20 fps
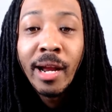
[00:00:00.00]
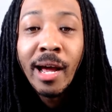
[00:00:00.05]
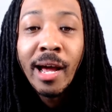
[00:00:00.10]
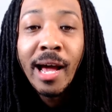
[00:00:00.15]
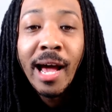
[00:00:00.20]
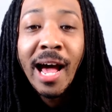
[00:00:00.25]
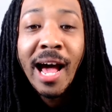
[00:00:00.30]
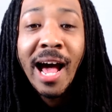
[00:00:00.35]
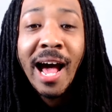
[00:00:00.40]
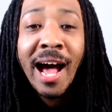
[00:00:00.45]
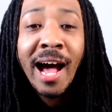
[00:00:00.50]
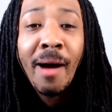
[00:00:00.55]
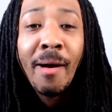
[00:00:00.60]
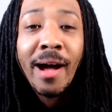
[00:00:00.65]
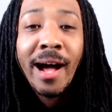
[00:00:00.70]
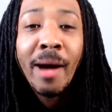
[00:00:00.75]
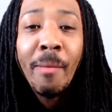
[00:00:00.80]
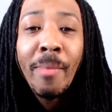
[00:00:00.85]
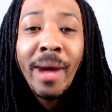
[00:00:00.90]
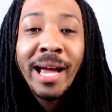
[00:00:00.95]

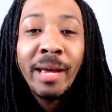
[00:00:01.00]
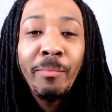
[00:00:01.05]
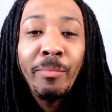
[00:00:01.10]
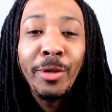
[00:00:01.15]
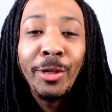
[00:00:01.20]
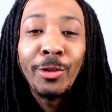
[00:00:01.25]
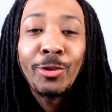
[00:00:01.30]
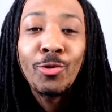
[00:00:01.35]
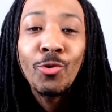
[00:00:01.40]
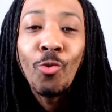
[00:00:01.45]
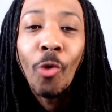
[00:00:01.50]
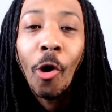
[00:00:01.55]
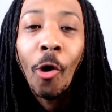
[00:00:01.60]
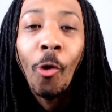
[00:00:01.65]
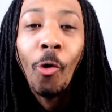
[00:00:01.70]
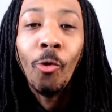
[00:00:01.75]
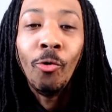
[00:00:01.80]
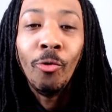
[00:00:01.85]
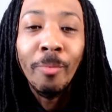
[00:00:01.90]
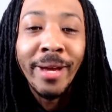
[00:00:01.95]
I might be too
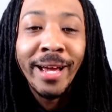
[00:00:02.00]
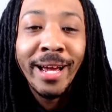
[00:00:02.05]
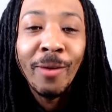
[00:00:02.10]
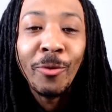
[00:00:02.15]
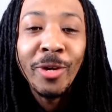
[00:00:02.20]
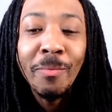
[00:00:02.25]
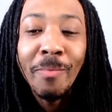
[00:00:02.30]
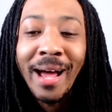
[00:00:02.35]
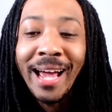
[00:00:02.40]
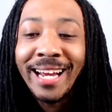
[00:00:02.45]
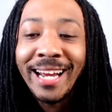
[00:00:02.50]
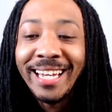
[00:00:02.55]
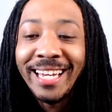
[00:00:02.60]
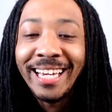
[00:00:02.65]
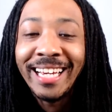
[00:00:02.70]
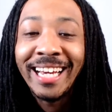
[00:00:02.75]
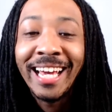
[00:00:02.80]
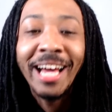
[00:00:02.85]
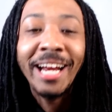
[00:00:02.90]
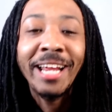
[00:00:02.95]
old, man. We might need
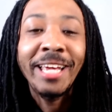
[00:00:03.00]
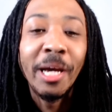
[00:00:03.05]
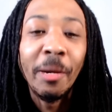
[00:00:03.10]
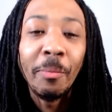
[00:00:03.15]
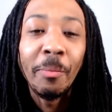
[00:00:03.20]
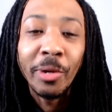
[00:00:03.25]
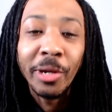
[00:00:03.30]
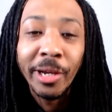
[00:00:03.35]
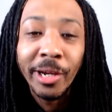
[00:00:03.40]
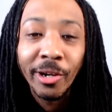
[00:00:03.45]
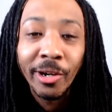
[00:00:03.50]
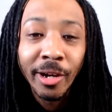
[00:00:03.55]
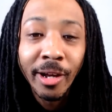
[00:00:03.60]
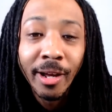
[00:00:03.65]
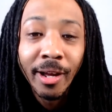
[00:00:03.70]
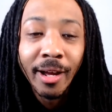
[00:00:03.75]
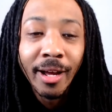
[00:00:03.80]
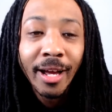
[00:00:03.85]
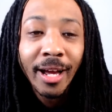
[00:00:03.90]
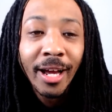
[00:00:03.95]
Cuddy up in here.
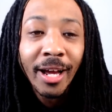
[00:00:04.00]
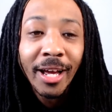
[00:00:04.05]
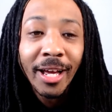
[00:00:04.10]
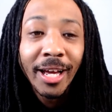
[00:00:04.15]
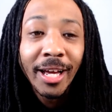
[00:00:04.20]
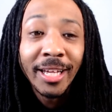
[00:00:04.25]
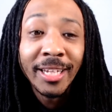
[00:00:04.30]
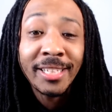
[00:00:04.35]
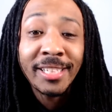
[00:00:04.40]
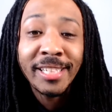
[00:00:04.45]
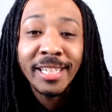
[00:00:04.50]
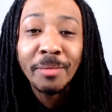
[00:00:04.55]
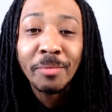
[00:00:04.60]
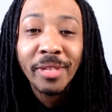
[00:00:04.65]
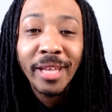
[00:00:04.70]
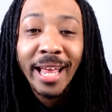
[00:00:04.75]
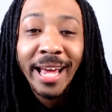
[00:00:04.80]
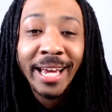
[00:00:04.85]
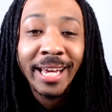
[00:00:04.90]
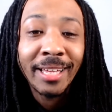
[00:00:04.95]
It seems
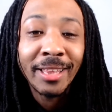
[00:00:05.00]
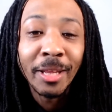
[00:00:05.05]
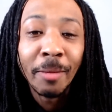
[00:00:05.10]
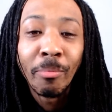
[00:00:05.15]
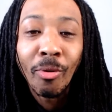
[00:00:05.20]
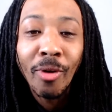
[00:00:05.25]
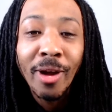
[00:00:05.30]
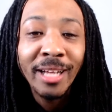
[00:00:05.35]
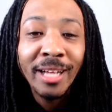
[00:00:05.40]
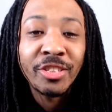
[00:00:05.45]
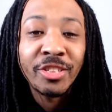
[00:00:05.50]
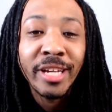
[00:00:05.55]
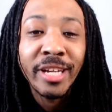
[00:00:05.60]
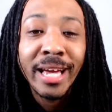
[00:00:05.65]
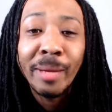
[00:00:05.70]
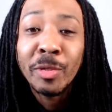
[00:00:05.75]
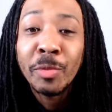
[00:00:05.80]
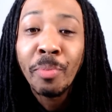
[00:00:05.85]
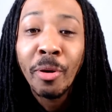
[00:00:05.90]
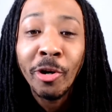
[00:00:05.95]
like LeBron
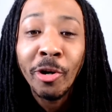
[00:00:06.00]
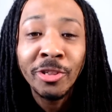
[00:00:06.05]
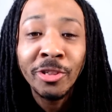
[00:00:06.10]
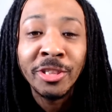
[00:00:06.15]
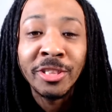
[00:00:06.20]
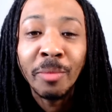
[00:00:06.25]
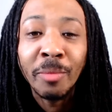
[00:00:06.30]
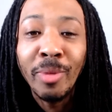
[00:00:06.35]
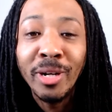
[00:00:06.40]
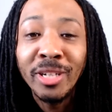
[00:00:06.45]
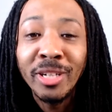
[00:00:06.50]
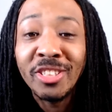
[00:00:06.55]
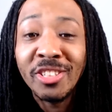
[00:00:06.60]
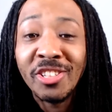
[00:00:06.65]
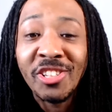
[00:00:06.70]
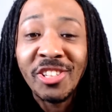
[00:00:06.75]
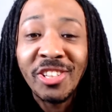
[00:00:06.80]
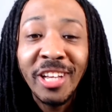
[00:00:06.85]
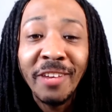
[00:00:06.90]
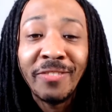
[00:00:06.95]
James purchased a bunch of
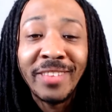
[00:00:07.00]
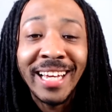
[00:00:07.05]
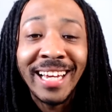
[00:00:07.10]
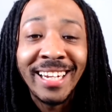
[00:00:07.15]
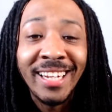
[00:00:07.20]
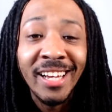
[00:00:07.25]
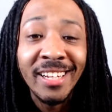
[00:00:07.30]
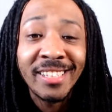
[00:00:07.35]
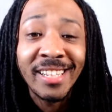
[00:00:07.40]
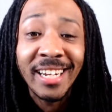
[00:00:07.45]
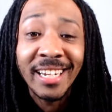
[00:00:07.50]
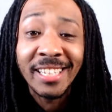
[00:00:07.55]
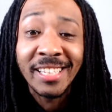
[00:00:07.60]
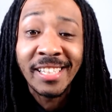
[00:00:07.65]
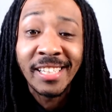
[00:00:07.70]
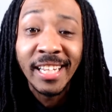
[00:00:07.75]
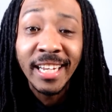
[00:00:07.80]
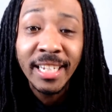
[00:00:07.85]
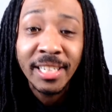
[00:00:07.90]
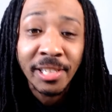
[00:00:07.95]
stuff that doesn't
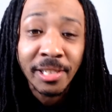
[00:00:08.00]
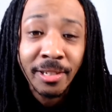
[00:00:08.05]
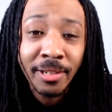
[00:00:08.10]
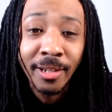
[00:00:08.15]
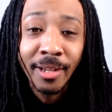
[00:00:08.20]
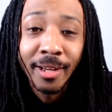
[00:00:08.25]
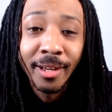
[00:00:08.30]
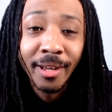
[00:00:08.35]
exist.